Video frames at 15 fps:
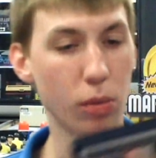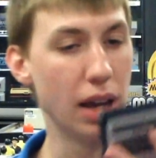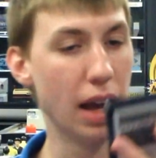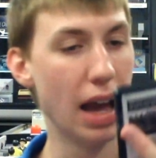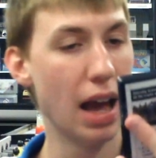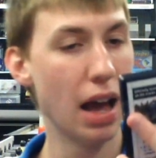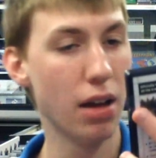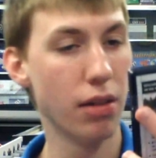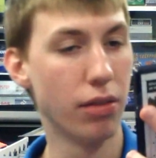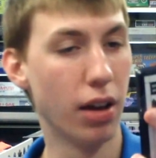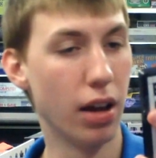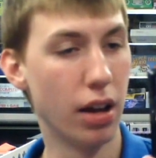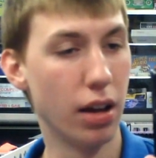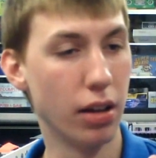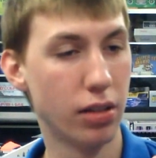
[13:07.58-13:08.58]
We have
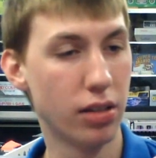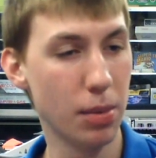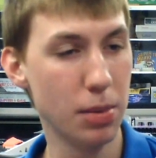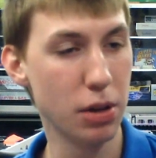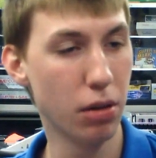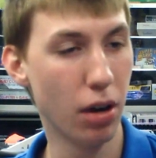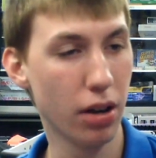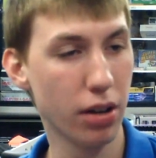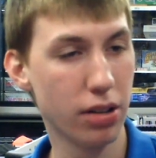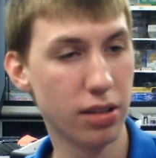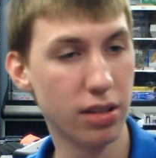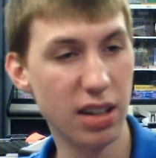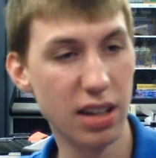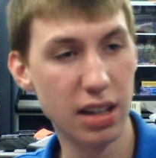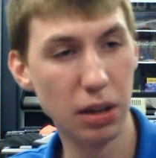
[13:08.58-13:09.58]

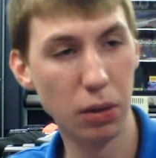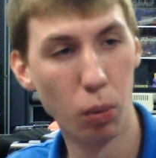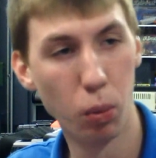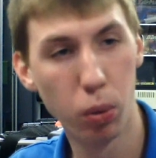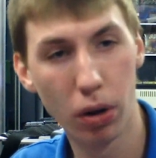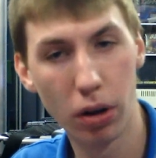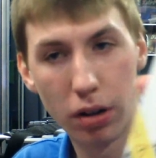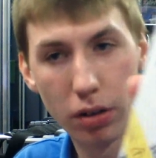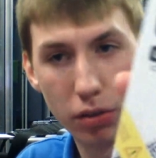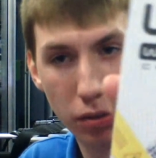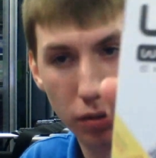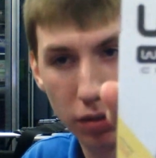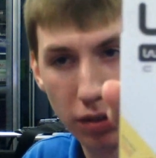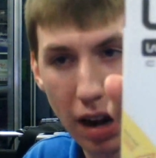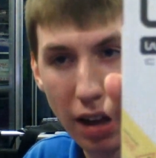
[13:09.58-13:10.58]
WRC World
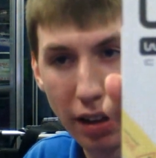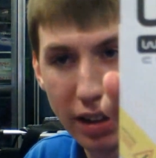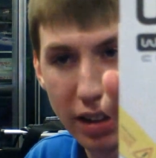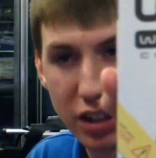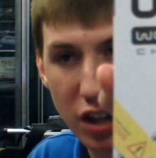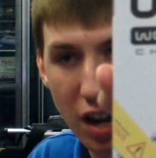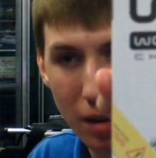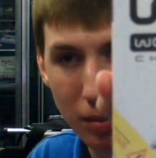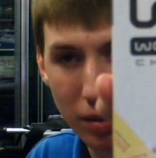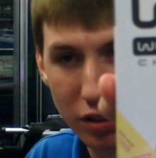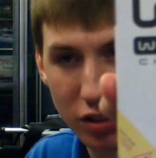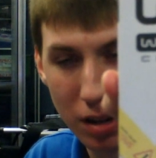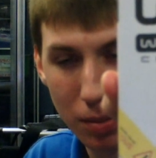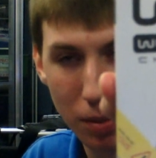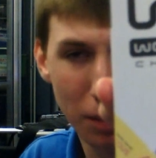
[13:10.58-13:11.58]
Rally
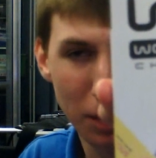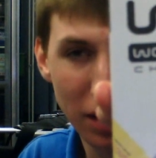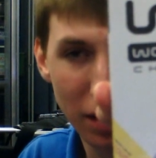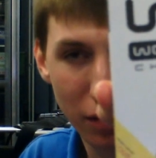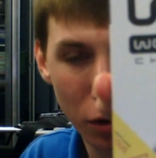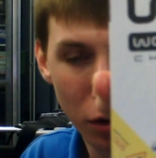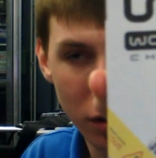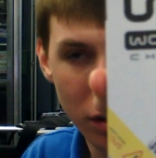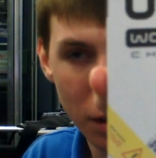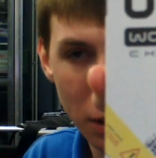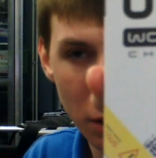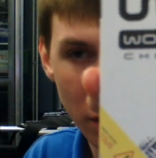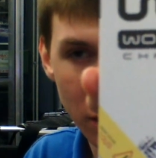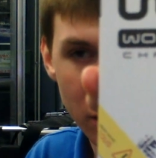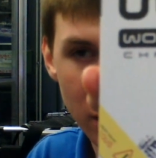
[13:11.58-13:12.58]
Championship. I mean, of course,
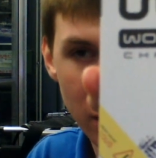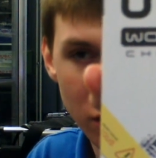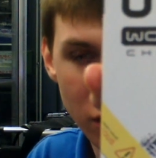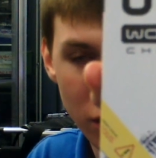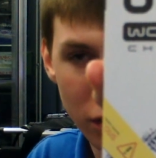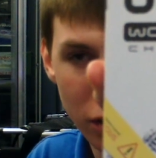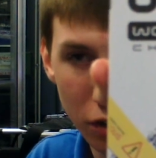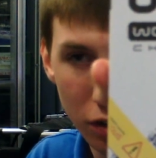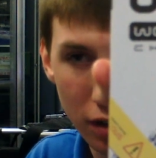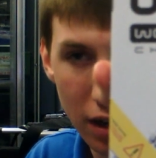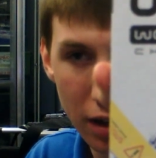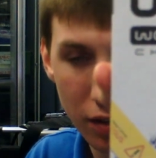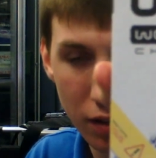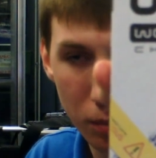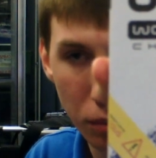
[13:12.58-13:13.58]
WRC is just, you know,
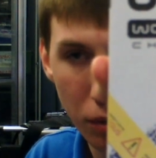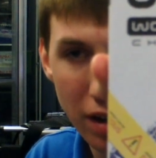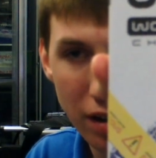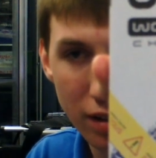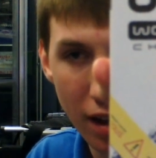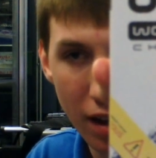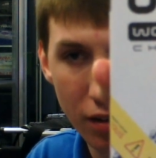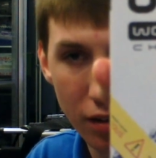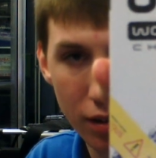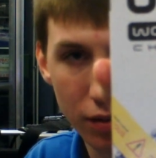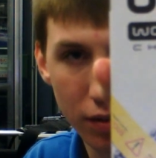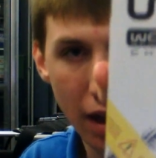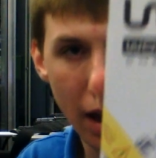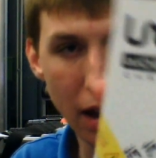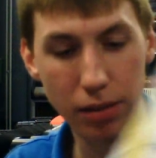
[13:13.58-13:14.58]
kind of the breakdown
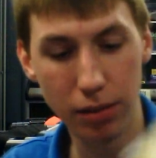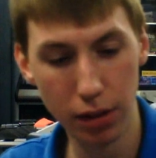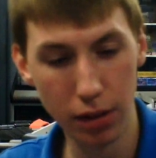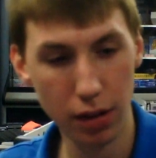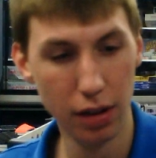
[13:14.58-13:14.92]
of that.